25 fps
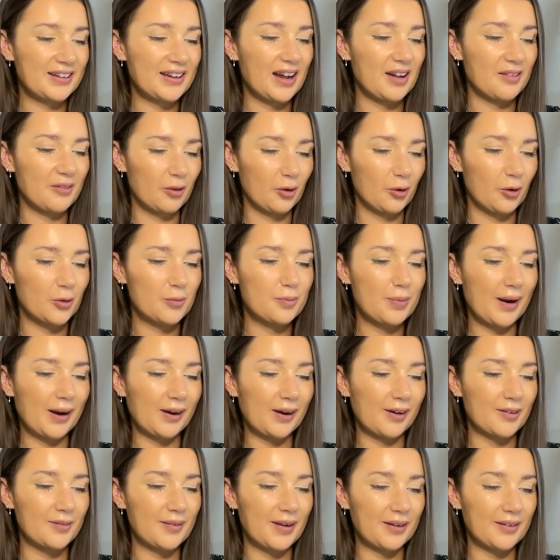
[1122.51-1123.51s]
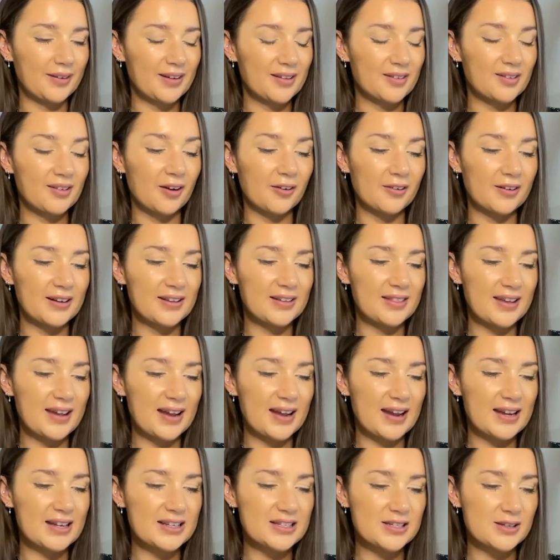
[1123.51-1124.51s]
Yeah, Lord Paramount. He's currently the
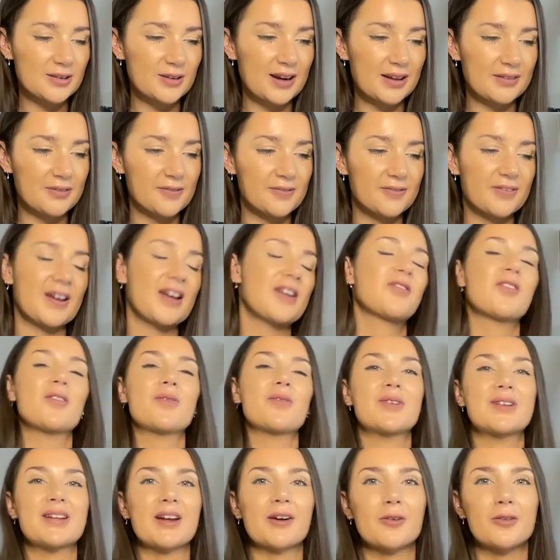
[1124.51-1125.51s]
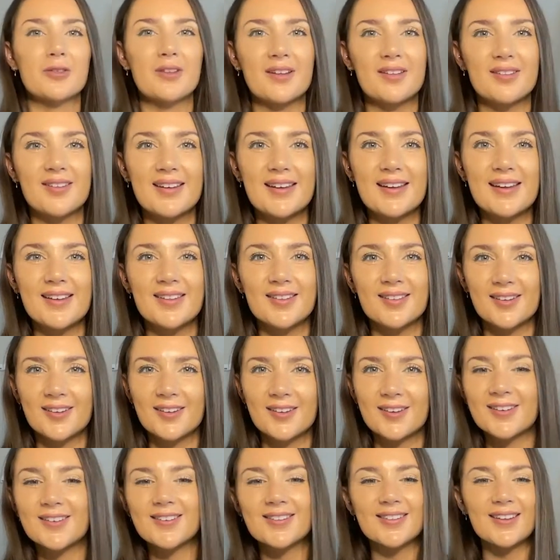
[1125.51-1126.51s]
8 to 11 favourite, but Daryl thinks he is a
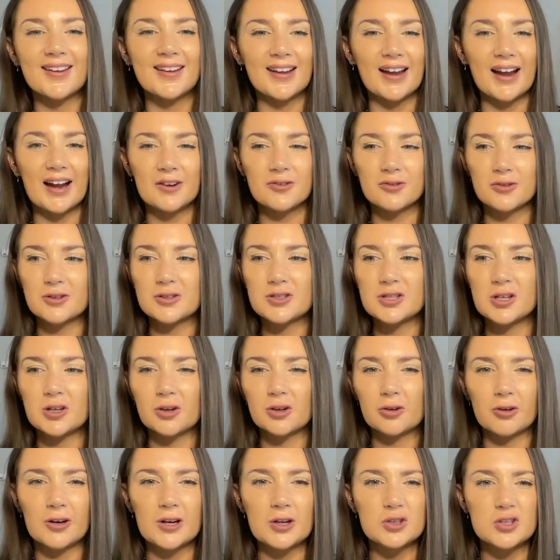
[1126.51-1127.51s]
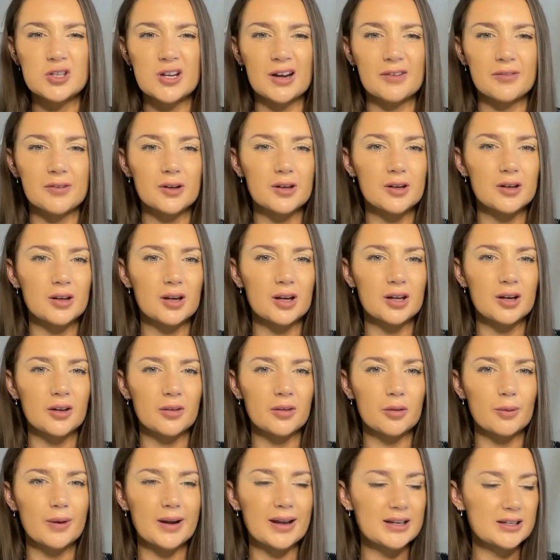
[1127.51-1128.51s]
good thing. Andrew, do you agree, or do you have
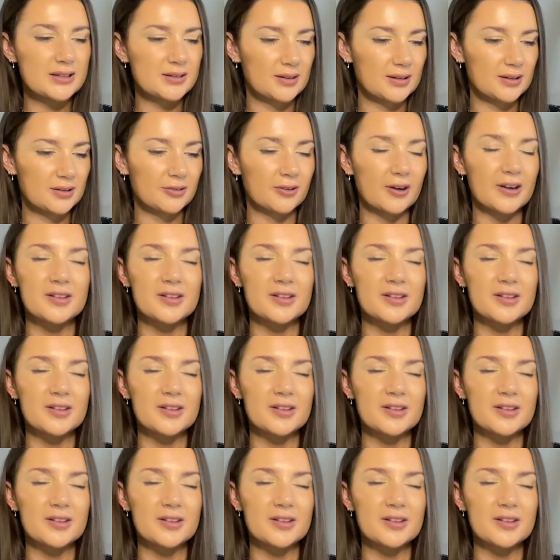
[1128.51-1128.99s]
another way into this race?